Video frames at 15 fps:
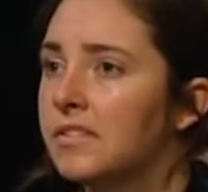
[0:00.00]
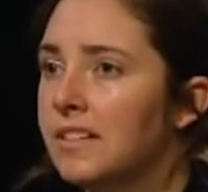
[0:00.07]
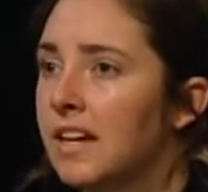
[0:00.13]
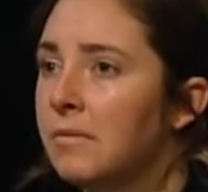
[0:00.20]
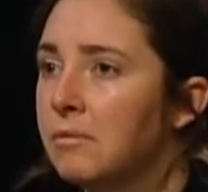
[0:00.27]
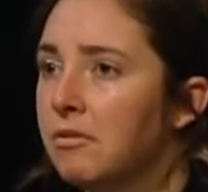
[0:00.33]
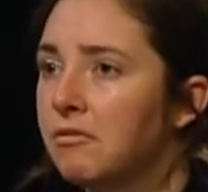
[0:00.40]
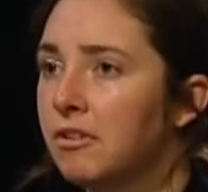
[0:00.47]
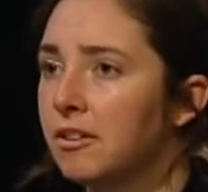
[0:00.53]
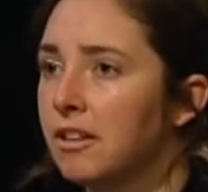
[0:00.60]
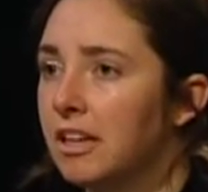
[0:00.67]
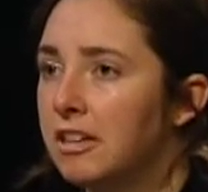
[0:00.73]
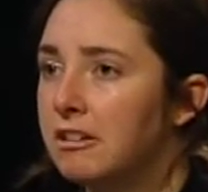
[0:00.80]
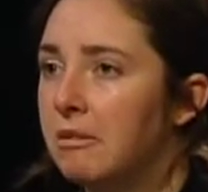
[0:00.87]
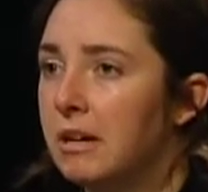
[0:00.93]
saying before,
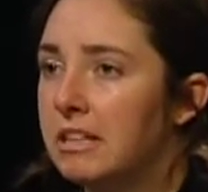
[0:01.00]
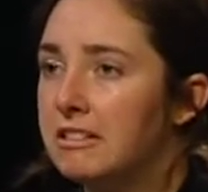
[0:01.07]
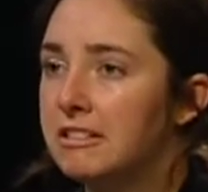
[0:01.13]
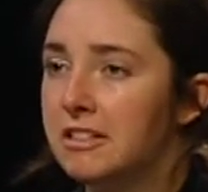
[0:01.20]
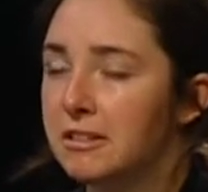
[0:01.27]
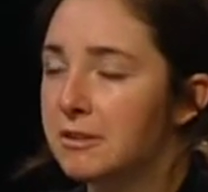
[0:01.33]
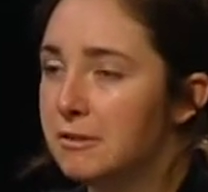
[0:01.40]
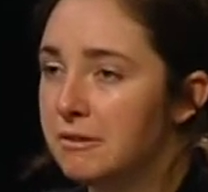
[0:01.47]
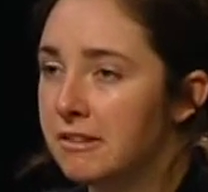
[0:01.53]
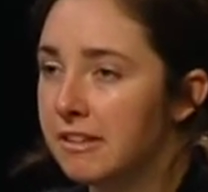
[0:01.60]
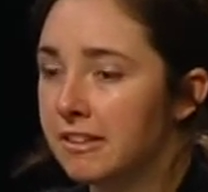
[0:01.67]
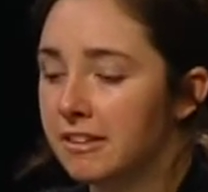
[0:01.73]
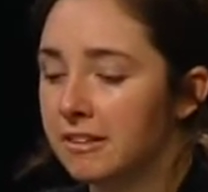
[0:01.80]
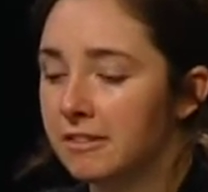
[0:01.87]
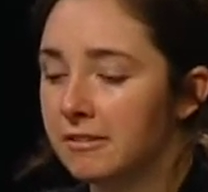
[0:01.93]
like you had two
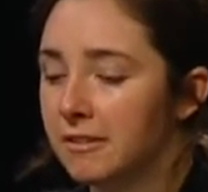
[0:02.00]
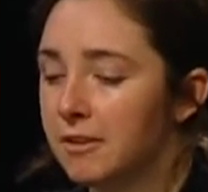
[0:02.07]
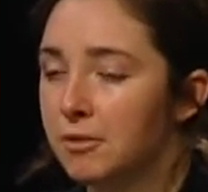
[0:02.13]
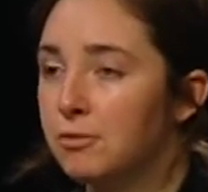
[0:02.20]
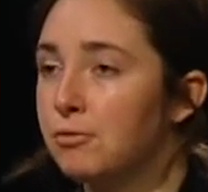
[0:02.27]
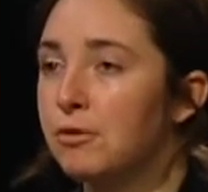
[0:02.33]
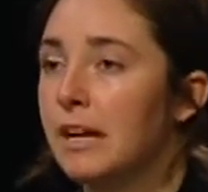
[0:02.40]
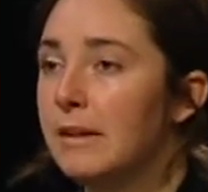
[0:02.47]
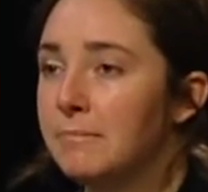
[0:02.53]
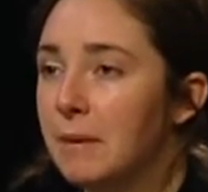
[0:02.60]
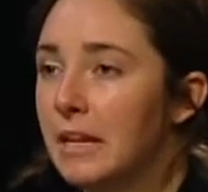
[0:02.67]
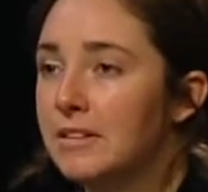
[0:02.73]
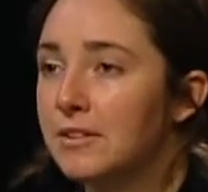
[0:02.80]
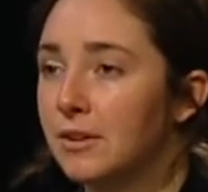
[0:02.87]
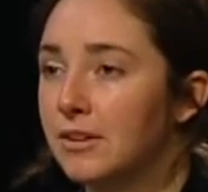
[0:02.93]
great
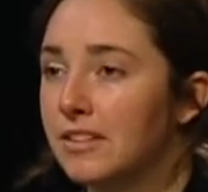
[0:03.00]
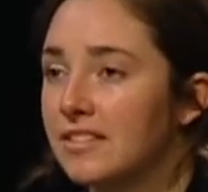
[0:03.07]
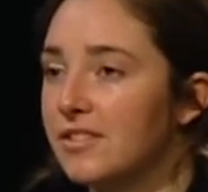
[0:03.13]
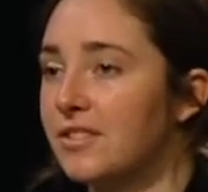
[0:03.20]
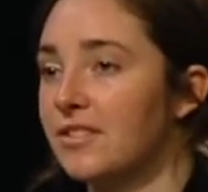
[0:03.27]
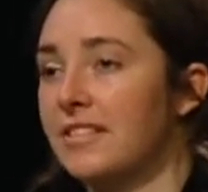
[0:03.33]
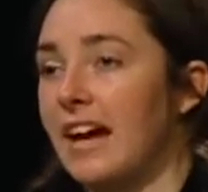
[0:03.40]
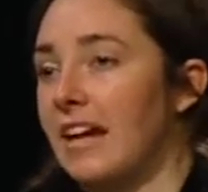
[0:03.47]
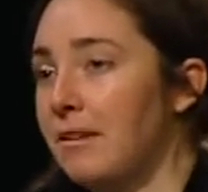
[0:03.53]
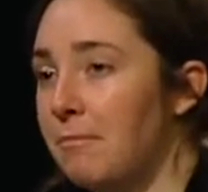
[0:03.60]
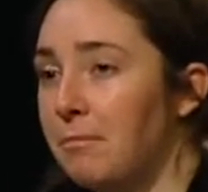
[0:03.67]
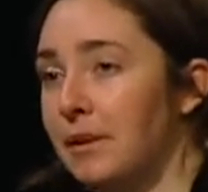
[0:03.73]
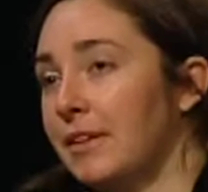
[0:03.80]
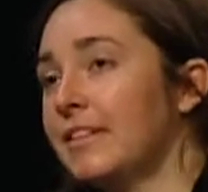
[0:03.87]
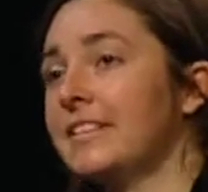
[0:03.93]
mentors just kind of
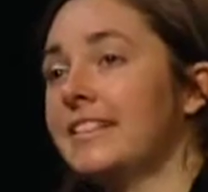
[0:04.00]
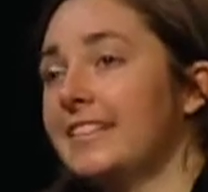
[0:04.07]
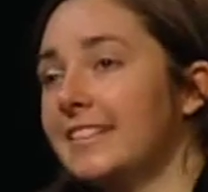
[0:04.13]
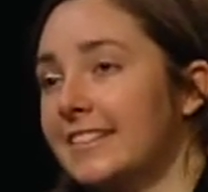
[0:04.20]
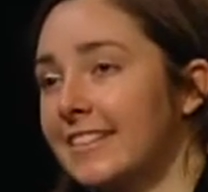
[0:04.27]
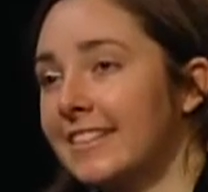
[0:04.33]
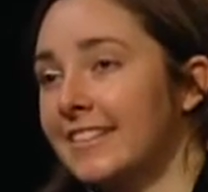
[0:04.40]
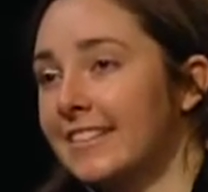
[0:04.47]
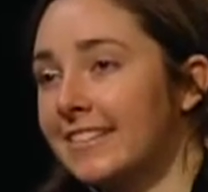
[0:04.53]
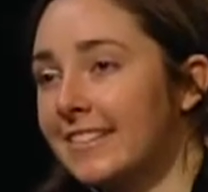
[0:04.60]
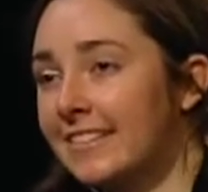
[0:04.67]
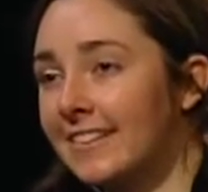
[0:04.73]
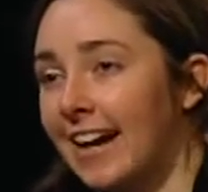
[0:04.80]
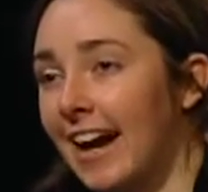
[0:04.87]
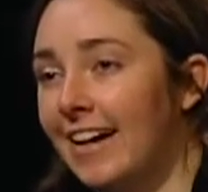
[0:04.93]
built into your
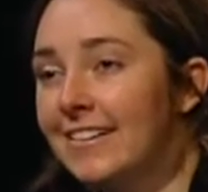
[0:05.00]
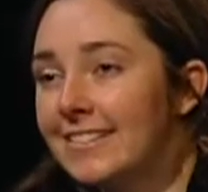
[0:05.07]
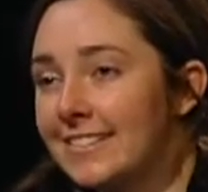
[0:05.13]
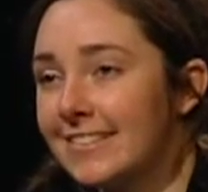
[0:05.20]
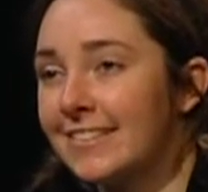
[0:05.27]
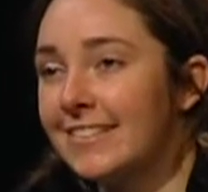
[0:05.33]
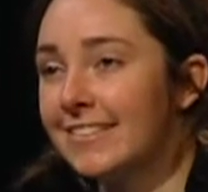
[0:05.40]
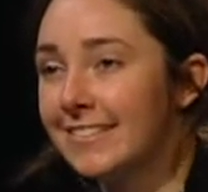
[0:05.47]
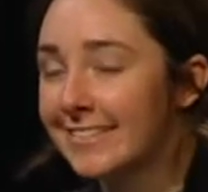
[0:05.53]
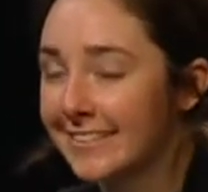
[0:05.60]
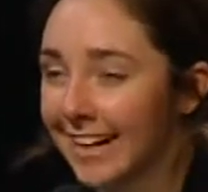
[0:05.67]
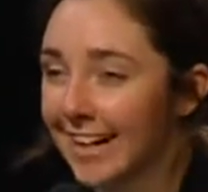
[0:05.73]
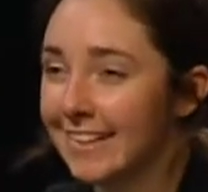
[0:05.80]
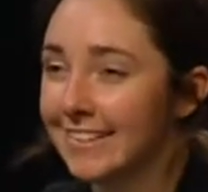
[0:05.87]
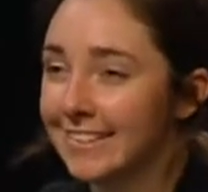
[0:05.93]
household,
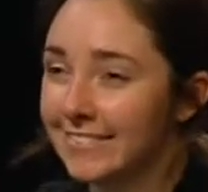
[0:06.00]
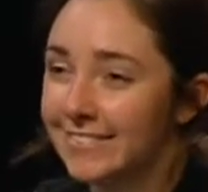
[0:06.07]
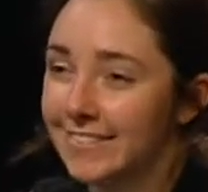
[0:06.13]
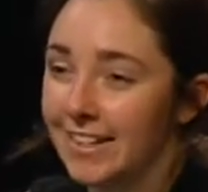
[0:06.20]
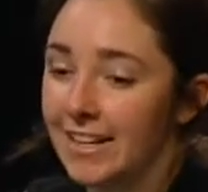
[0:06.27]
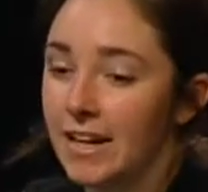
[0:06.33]
kind of.